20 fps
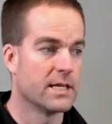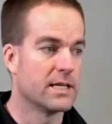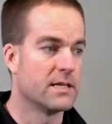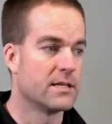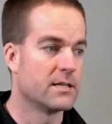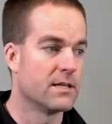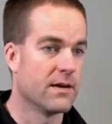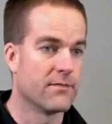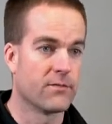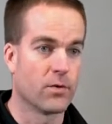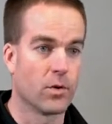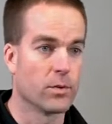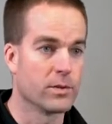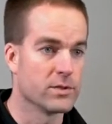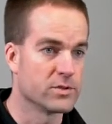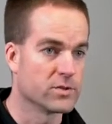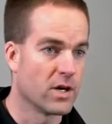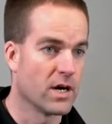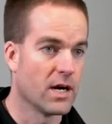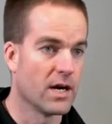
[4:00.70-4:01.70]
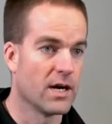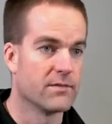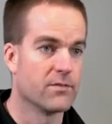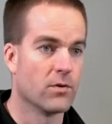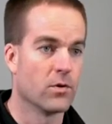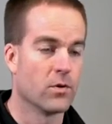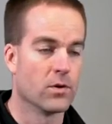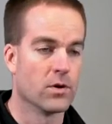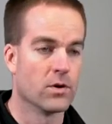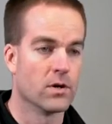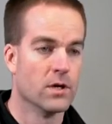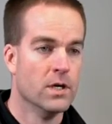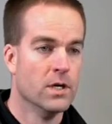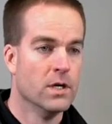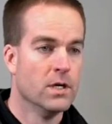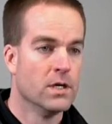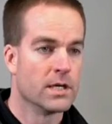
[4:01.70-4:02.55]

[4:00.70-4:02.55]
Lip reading: need a four-wheel drive or